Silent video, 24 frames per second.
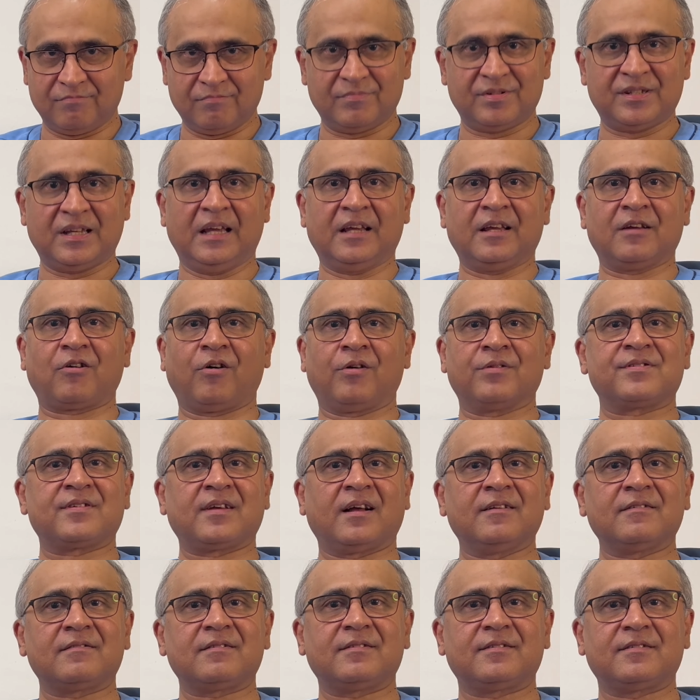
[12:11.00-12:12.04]
seeing
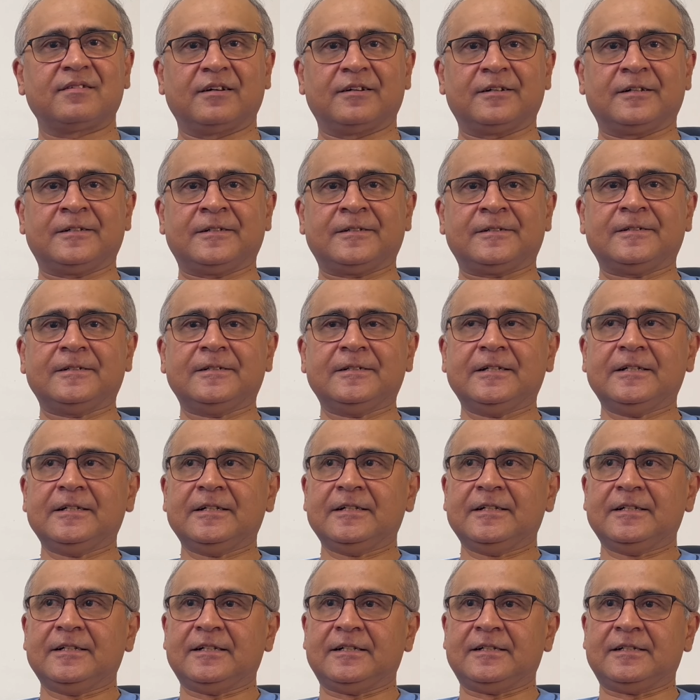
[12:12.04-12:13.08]
consults.
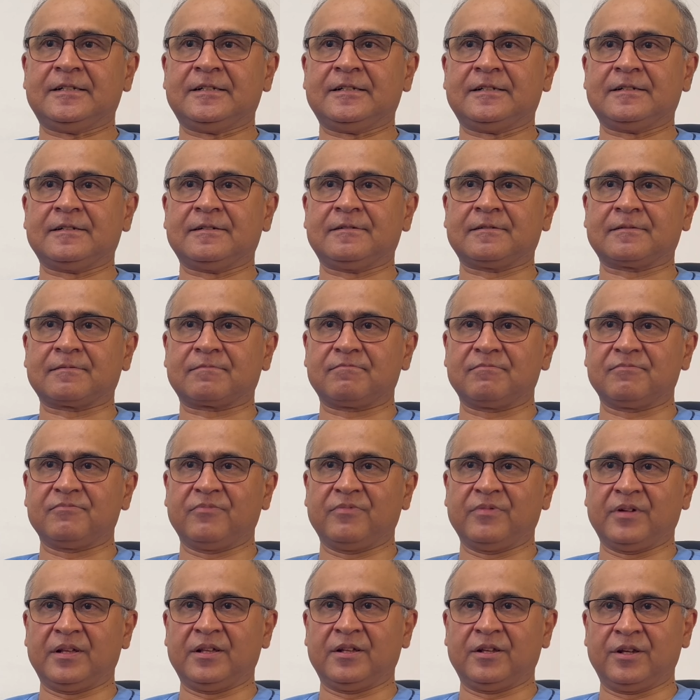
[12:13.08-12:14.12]

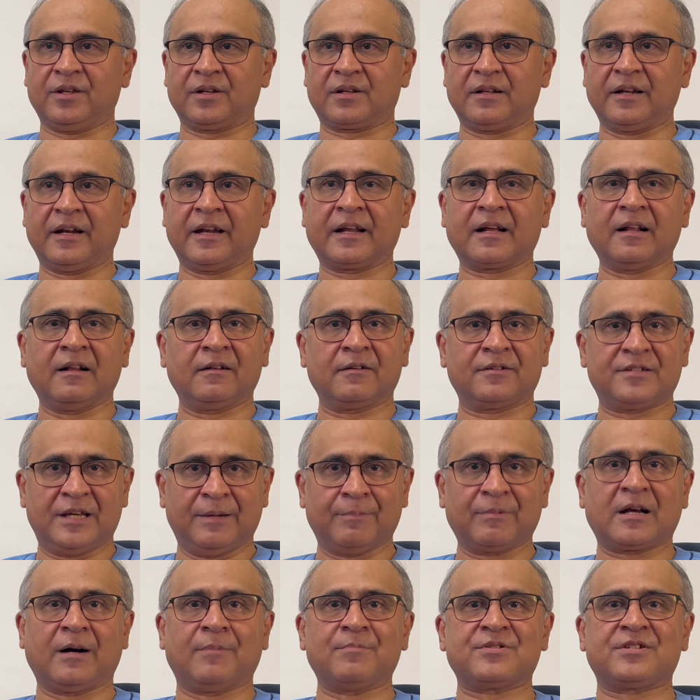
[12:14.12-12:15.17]
The clinical
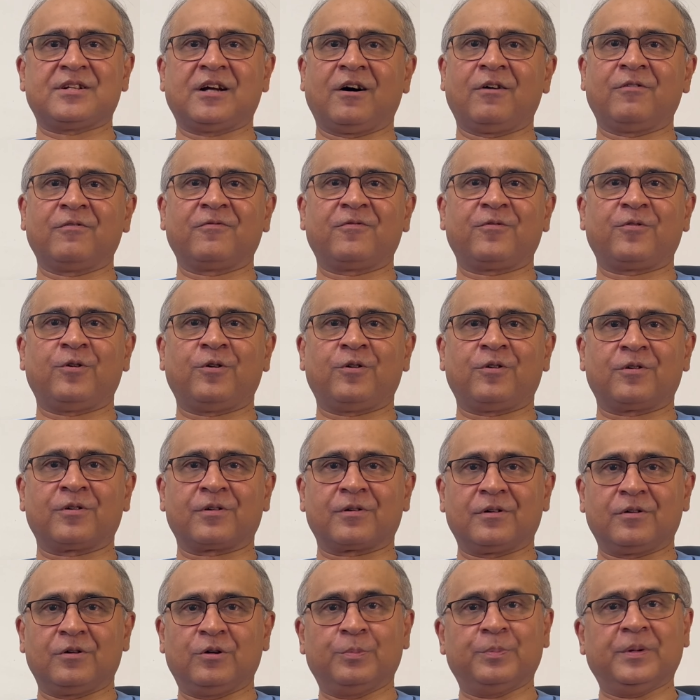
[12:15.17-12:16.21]
team comes down
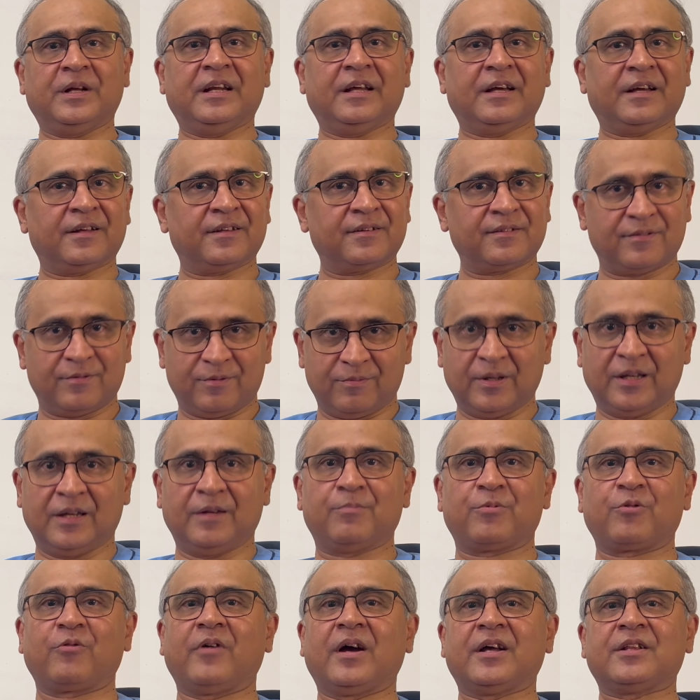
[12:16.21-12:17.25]
for opinions. We
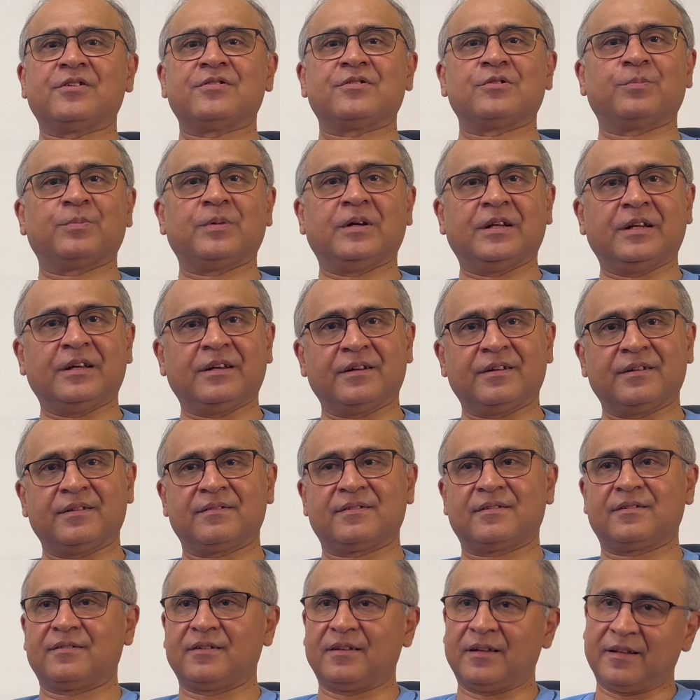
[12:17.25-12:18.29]
provide those
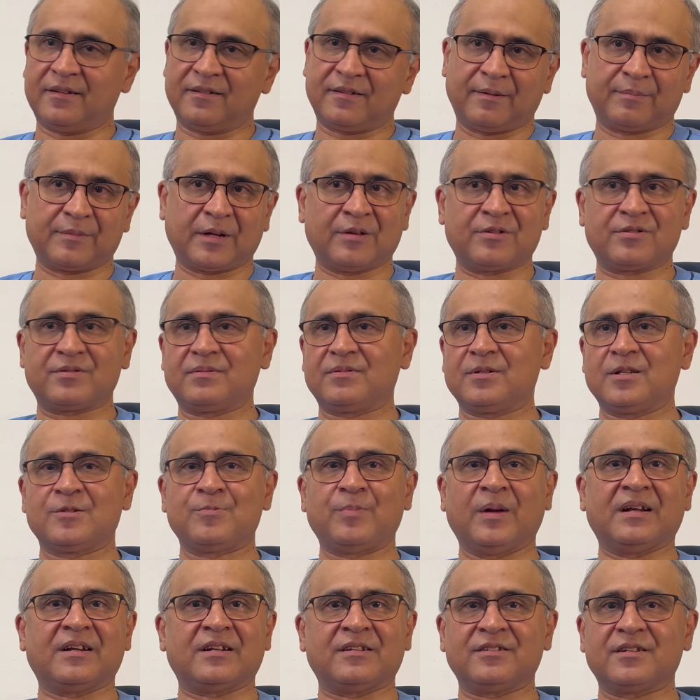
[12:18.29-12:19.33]
opinions, and sometimes
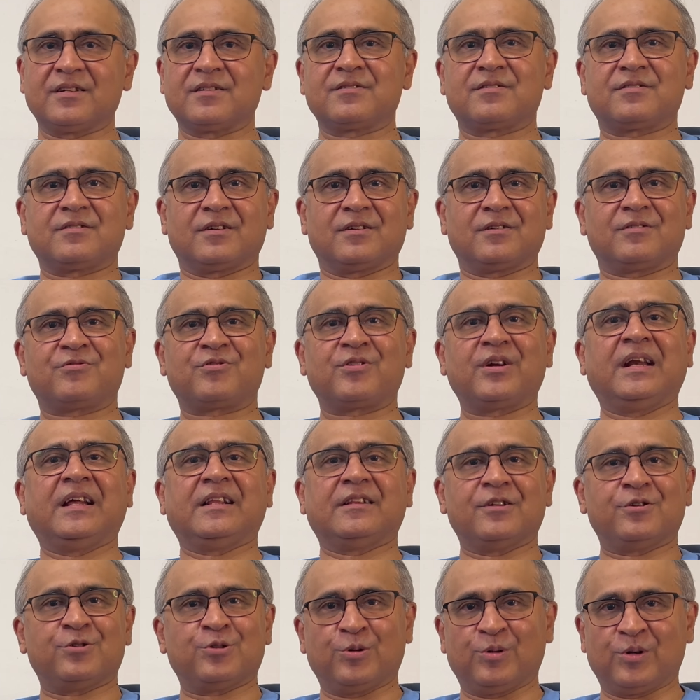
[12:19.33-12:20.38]
spent in just training
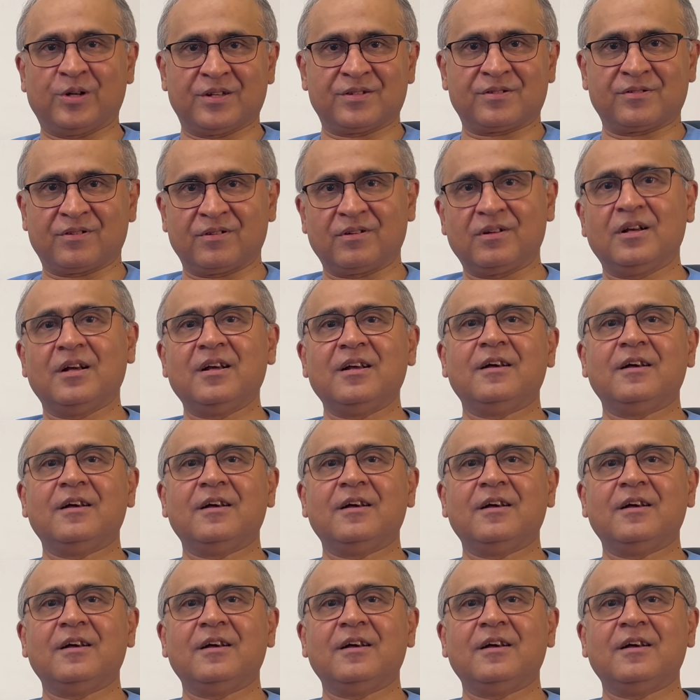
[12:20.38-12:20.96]
the juniors on